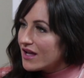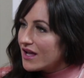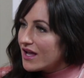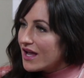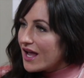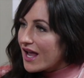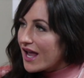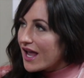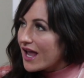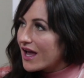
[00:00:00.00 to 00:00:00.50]

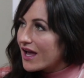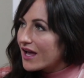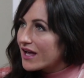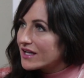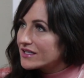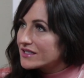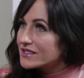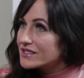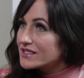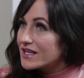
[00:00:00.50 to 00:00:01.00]

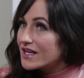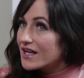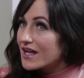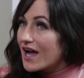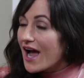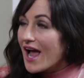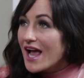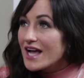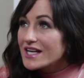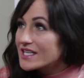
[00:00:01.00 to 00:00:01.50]
and I
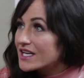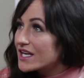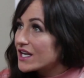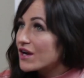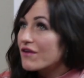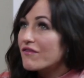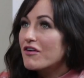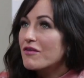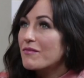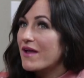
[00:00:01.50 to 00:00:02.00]
had to get over
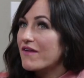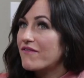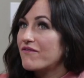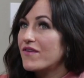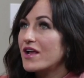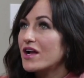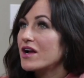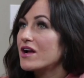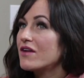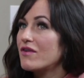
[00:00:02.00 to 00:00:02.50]
my fear
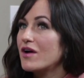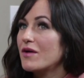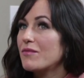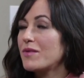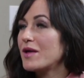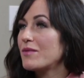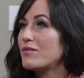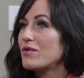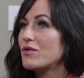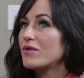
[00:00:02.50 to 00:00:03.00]
of what
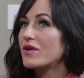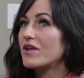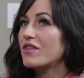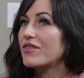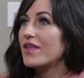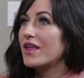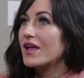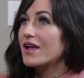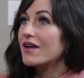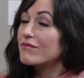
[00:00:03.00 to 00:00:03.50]
people would think
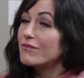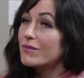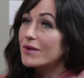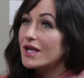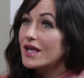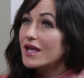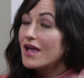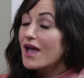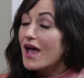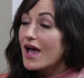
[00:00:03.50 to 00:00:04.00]
of me
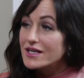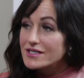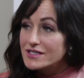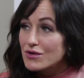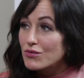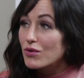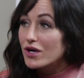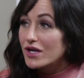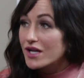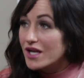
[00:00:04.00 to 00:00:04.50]
as a
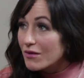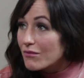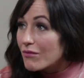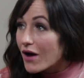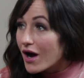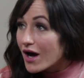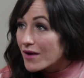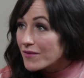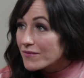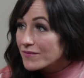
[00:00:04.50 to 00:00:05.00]
working
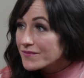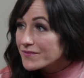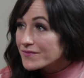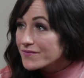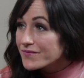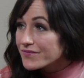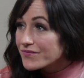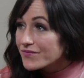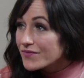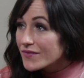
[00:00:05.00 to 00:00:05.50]
mom.
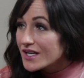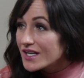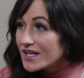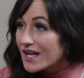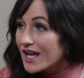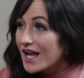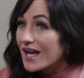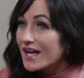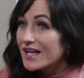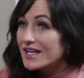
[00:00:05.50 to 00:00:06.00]

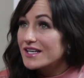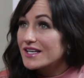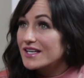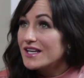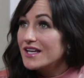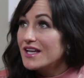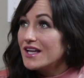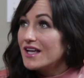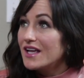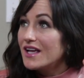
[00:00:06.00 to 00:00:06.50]
And
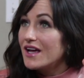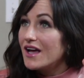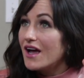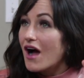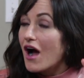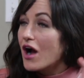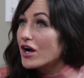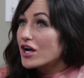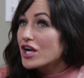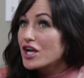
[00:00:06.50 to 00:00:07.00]
our
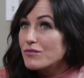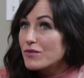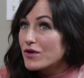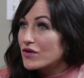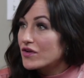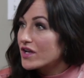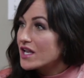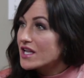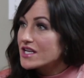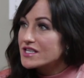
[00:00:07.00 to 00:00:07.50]

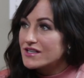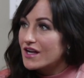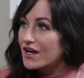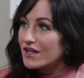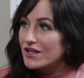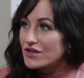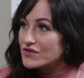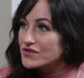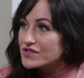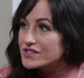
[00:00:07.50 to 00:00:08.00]
community is not
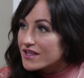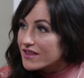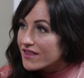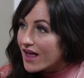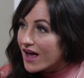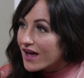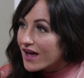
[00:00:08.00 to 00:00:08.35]
used to that.